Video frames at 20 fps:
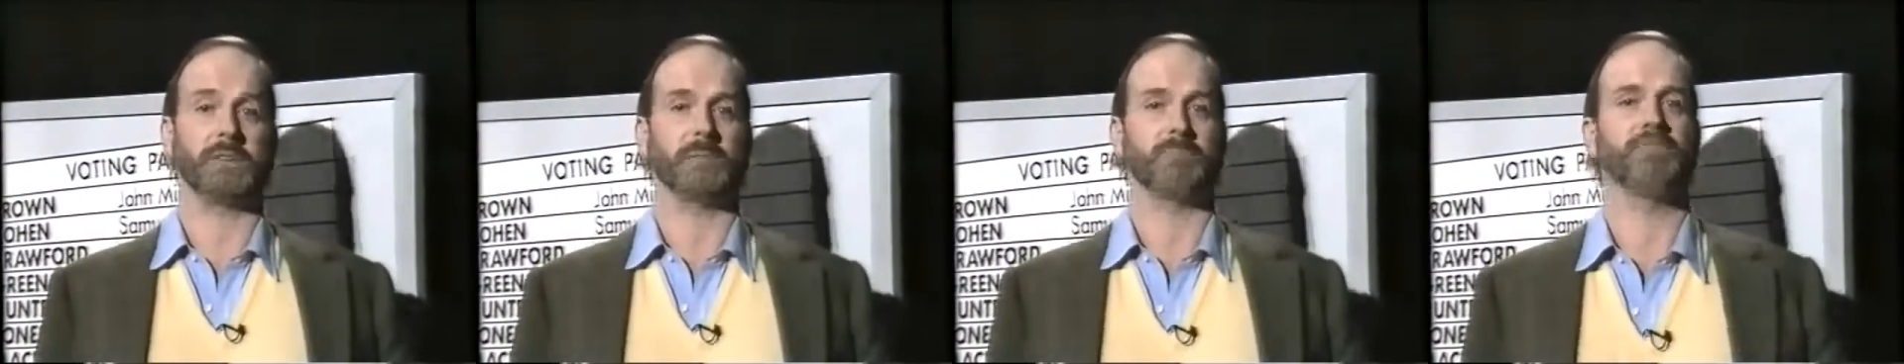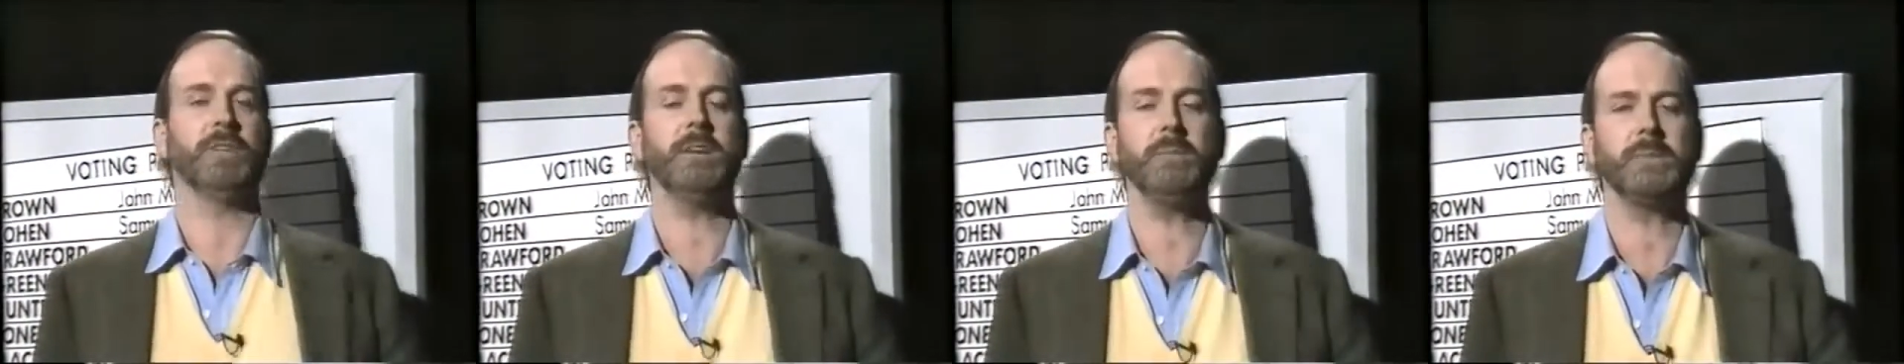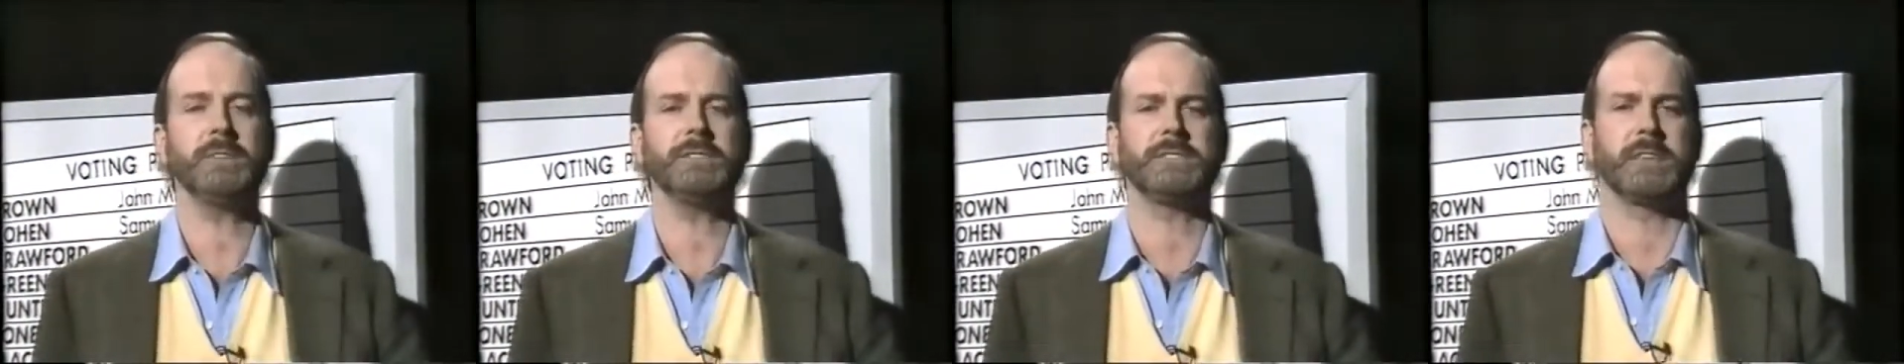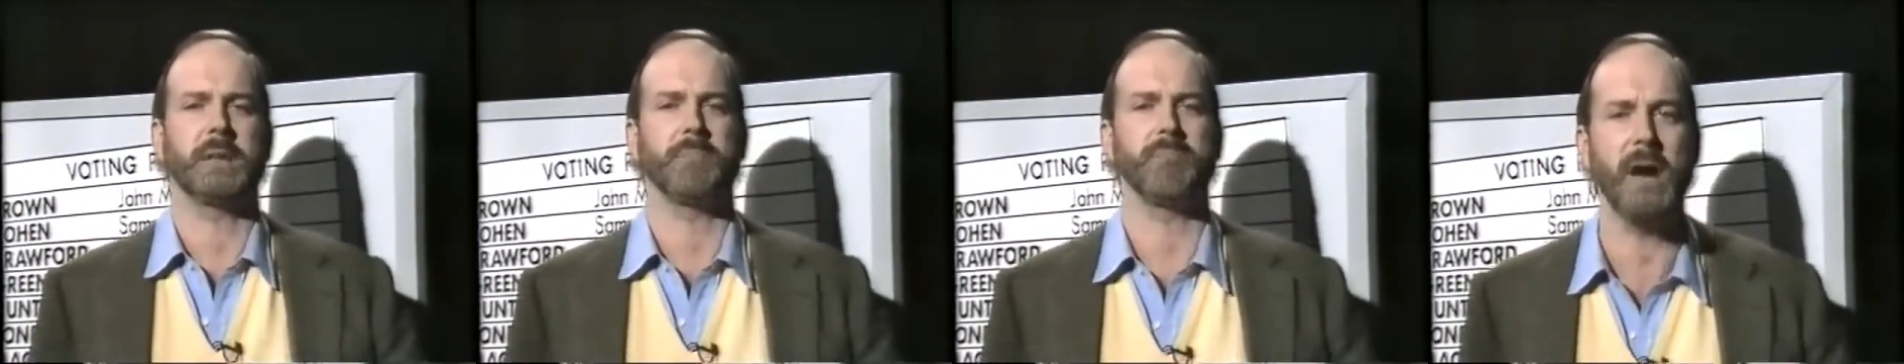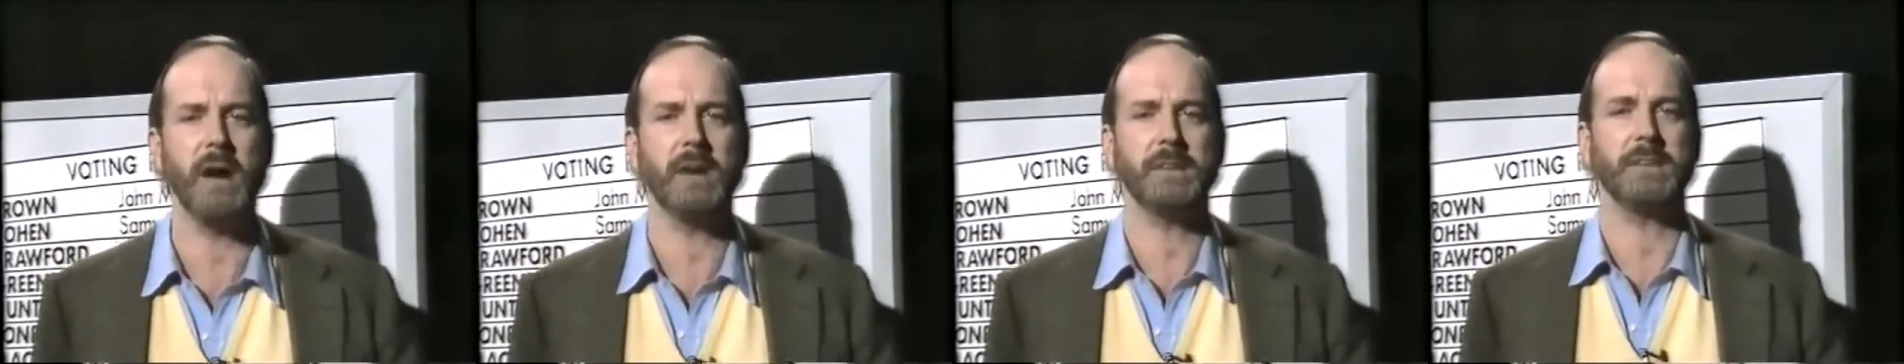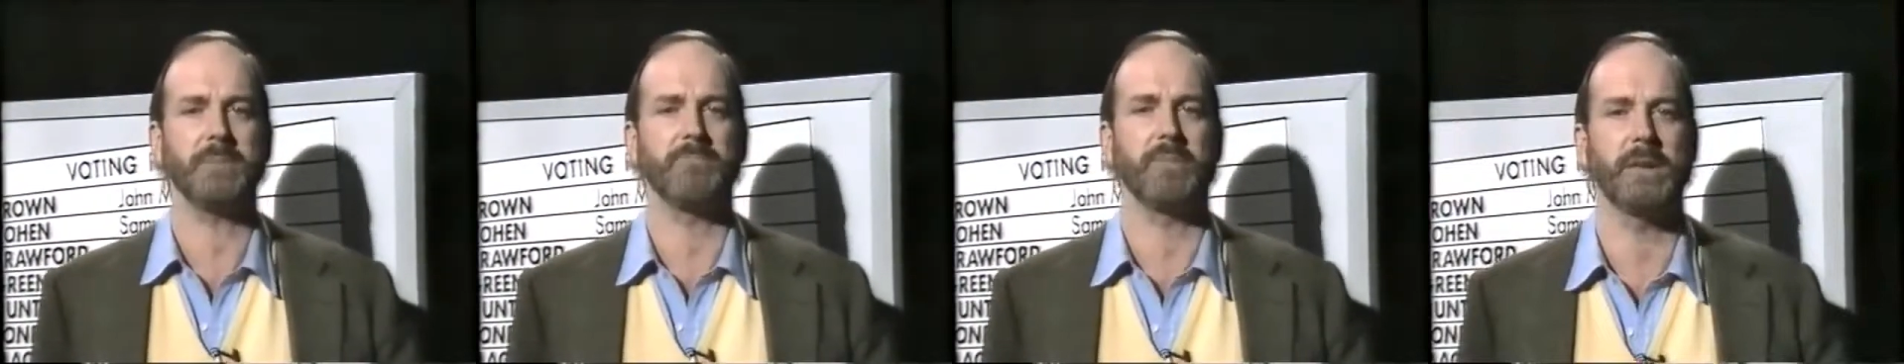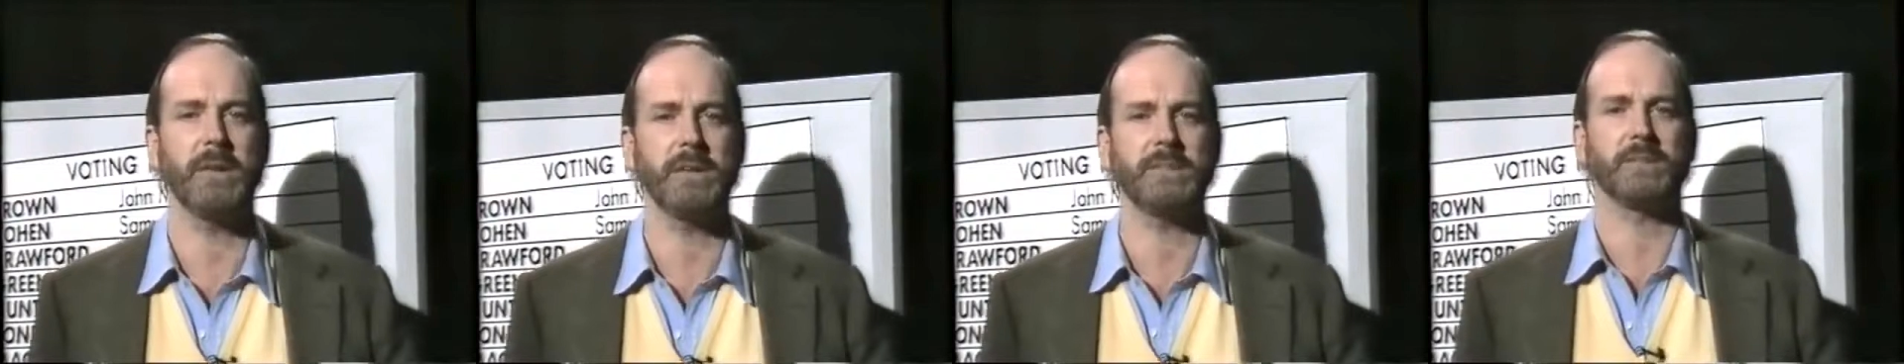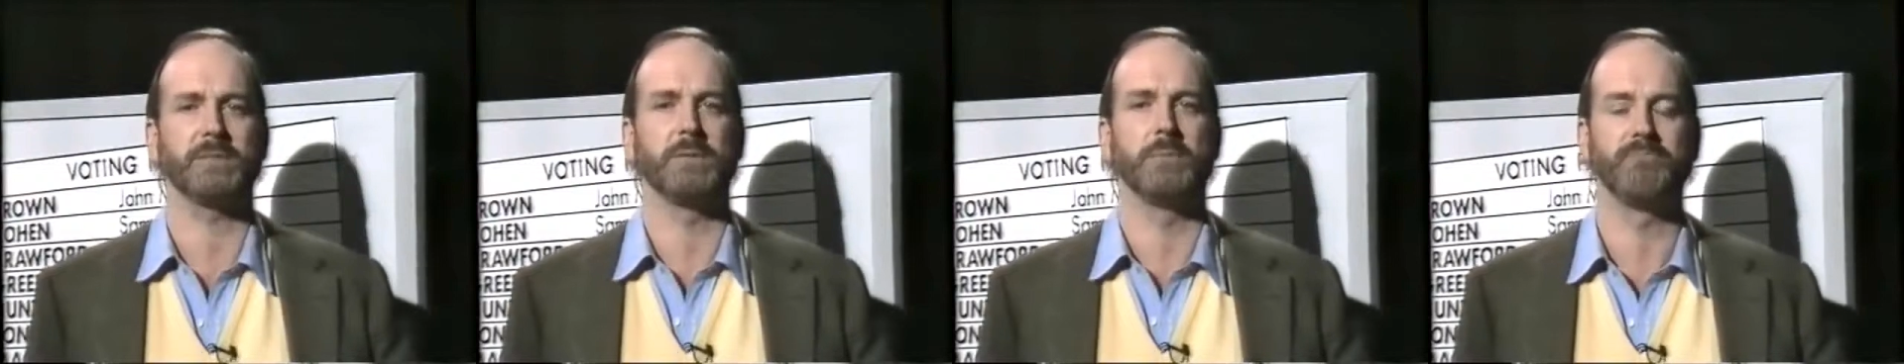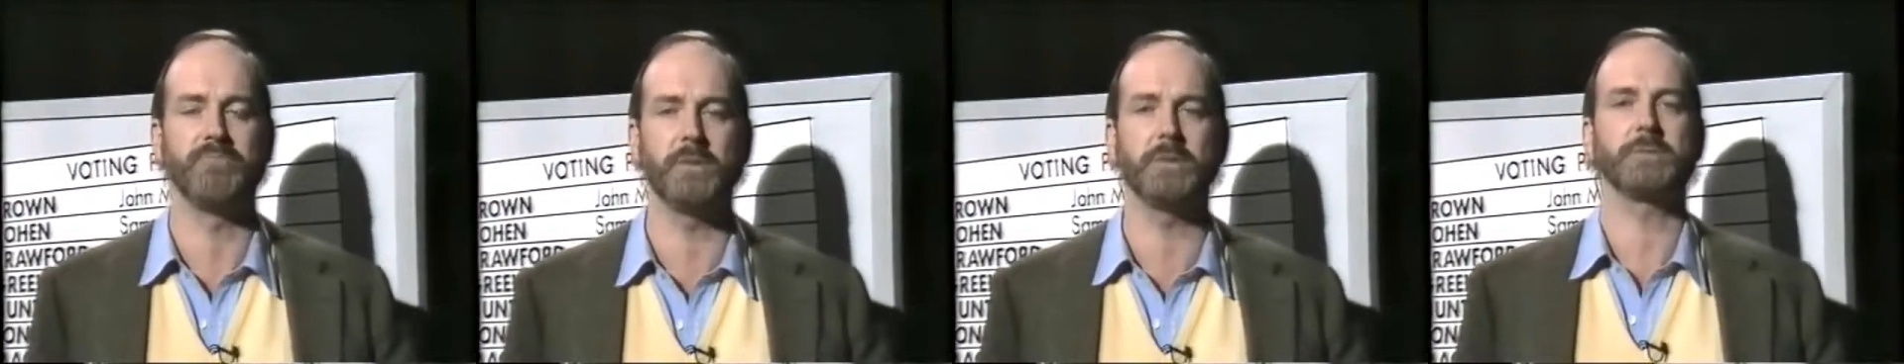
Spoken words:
that a promise in a party political